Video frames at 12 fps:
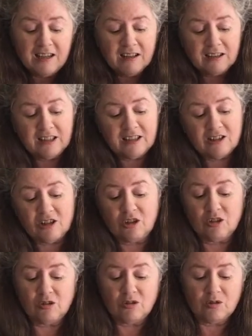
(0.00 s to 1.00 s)
listen
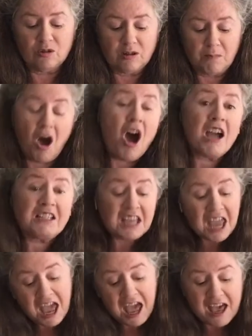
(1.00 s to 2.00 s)
to a
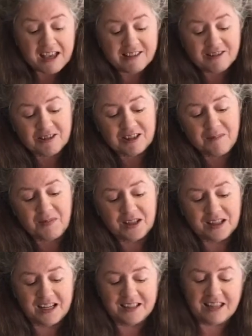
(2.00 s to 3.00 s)
podcast or something
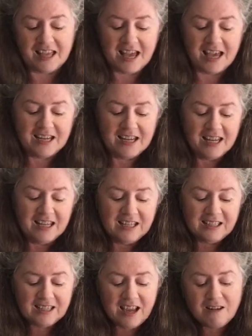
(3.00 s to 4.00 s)
like that.
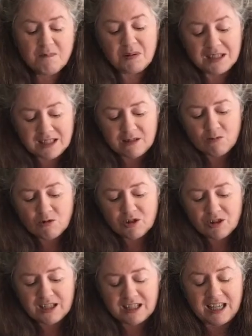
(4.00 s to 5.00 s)
It's kind of busy
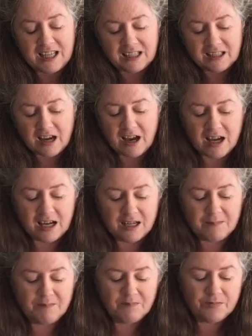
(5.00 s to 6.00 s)
work. It takes
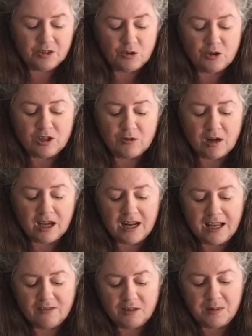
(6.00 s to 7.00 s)
time. You do kind of
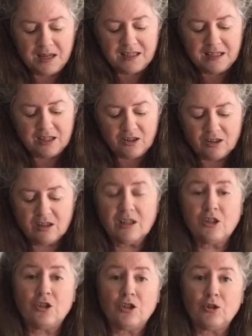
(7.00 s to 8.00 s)
have to pay attention,
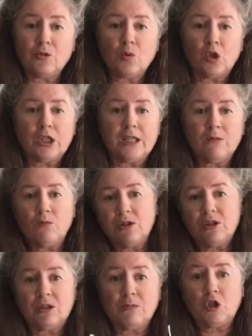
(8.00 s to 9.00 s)
because you're working with
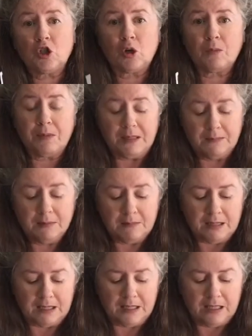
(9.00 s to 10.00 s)
some sharp
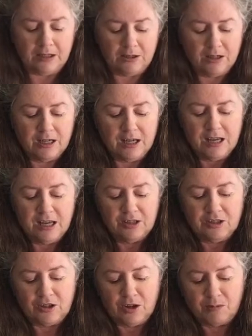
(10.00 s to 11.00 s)
elements here.
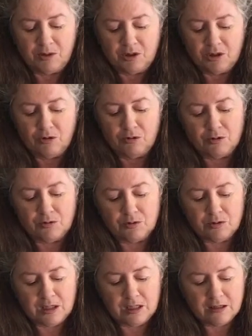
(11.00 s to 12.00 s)
So I'm going to go through
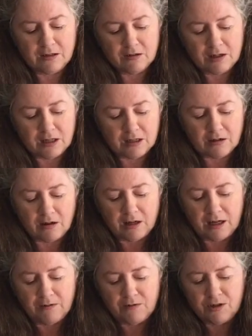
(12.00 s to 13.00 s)
here, and on
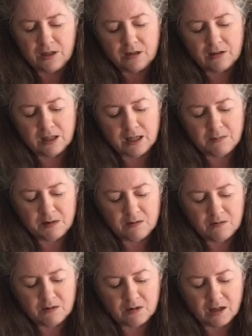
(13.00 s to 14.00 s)
every single
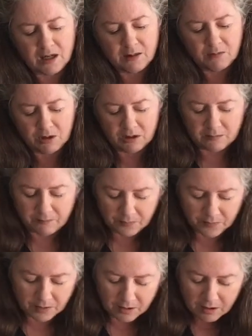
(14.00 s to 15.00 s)
lemon, I'm
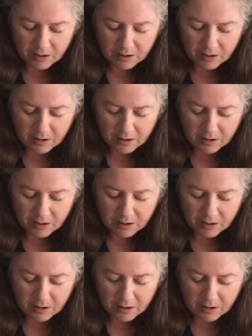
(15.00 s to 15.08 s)
going